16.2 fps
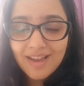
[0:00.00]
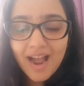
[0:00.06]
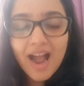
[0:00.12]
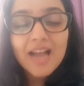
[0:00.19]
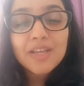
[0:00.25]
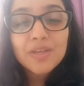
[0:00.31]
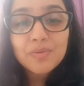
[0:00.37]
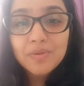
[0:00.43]

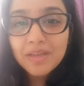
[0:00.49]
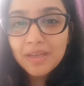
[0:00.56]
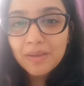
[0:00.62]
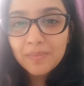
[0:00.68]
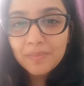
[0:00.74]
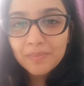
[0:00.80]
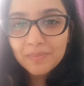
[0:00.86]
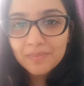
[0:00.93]
Are you
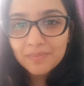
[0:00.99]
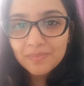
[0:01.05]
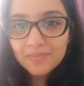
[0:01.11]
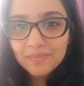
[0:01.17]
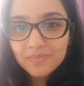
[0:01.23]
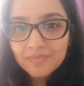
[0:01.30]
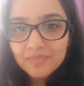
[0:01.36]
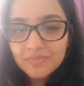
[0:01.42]
game?
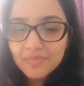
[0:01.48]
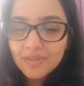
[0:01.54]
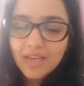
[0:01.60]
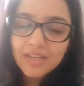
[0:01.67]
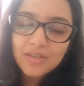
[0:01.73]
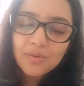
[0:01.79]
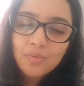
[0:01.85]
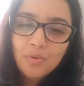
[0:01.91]

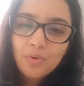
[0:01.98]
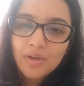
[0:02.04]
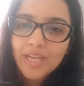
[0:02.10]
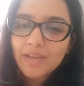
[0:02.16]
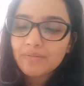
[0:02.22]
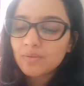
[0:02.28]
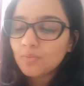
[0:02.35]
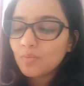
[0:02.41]
Are you
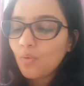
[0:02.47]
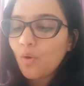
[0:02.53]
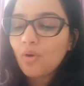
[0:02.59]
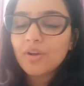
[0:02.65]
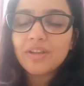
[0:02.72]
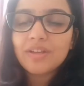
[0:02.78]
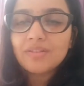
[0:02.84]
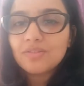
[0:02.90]
okay with
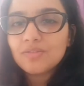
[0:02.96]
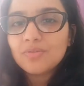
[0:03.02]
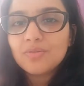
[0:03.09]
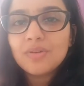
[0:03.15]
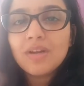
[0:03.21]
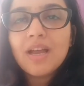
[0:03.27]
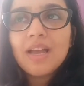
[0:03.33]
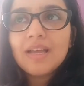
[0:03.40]
walking
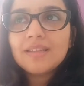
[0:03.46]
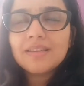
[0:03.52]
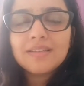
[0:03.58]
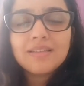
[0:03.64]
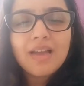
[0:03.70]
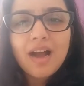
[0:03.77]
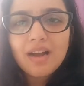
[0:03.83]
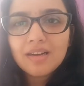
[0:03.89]
through the
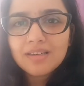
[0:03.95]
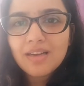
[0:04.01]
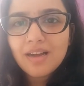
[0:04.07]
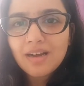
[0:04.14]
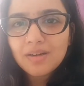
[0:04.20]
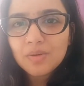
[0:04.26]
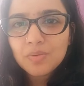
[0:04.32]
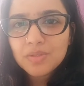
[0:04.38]
dark,
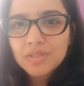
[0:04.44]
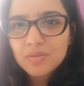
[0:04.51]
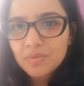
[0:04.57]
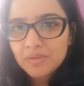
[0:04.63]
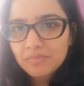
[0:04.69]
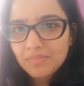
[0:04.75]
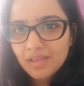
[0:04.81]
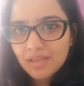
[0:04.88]
dark woods
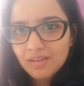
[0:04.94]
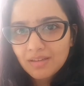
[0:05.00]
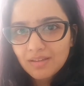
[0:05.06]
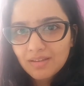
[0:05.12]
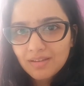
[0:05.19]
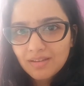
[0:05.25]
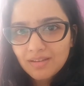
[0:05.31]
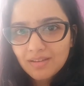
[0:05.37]
with me?
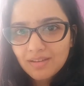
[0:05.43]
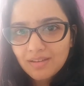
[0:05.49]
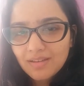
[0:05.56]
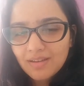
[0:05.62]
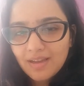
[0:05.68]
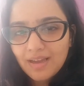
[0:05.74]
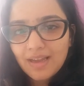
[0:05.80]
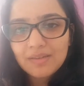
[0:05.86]

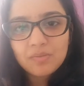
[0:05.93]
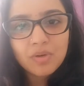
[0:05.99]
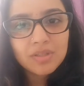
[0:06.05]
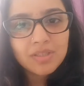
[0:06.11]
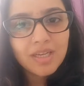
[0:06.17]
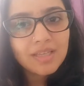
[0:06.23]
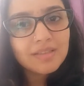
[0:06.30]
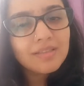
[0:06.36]
And
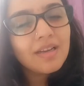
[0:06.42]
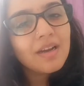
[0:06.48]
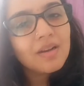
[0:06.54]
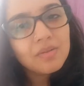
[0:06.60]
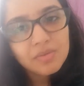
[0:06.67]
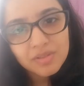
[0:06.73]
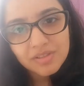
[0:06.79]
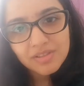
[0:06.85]
what are the
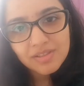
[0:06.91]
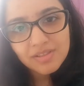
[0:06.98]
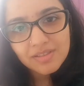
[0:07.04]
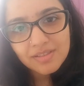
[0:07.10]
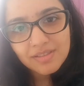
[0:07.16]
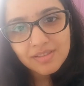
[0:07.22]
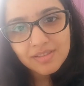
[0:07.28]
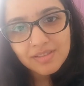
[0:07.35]
dark woods?
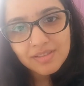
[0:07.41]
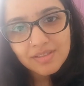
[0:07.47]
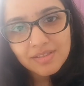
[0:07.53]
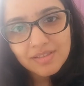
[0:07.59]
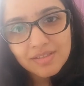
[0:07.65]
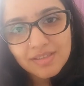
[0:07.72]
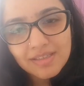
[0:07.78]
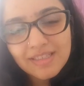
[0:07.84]

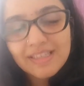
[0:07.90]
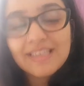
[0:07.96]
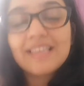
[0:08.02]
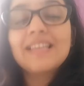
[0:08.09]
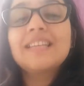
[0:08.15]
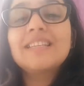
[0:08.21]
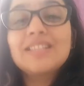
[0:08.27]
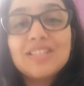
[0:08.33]

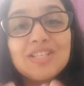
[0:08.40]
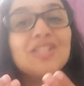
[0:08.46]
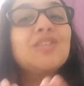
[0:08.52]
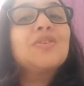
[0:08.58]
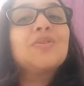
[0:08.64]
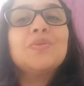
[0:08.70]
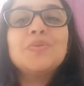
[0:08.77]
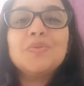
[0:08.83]
It's
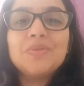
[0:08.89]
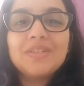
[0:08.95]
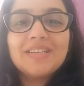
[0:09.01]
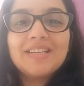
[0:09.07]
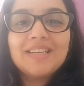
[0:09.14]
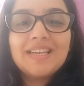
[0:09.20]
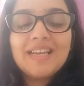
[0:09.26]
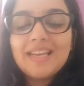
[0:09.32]
you.
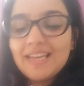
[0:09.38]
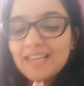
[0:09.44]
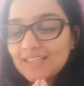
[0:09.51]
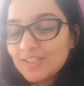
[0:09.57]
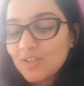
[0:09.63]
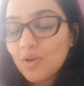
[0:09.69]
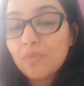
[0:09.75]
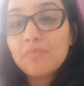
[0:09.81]

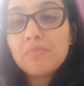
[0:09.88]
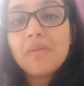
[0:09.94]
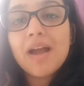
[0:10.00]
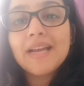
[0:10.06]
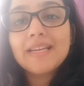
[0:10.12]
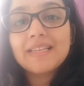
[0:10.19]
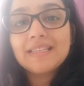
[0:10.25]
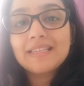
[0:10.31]
It's your
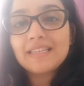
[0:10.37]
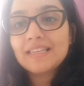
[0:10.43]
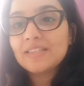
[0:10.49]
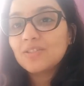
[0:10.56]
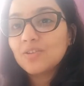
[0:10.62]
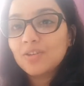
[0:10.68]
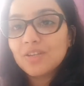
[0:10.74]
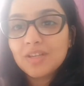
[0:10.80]
mind,
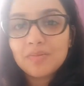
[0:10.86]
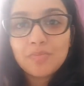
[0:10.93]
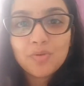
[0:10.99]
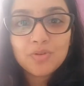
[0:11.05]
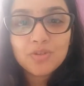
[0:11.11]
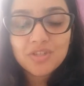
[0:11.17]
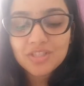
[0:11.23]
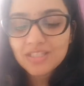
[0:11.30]
it's your
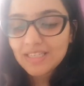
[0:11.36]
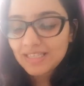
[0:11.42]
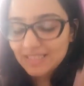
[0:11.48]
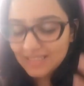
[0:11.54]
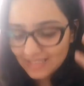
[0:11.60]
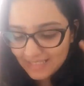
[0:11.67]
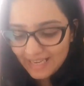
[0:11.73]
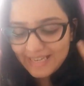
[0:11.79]
emotions, and
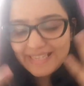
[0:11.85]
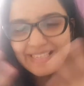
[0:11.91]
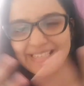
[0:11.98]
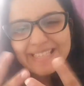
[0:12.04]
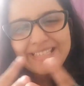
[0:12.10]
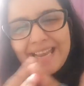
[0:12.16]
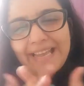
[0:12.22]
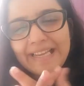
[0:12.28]
it's the
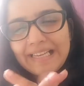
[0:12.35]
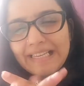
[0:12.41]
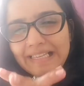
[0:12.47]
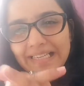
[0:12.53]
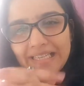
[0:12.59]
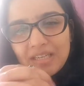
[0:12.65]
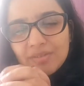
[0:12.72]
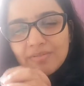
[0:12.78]

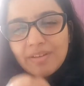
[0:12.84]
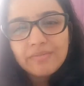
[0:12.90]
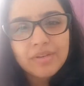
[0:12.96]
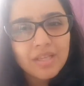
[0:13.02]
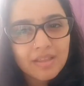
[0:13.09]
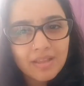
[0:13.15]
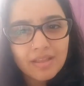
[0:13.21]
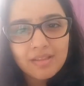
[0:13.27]
entangling of
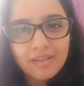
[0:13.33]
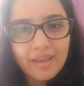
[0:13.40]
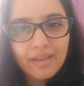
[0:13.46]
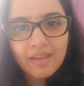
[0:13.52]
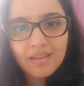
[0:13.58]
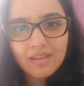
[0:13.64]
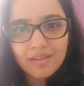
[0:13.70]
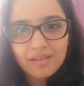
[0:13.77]
everything
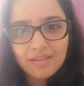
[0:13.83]
there.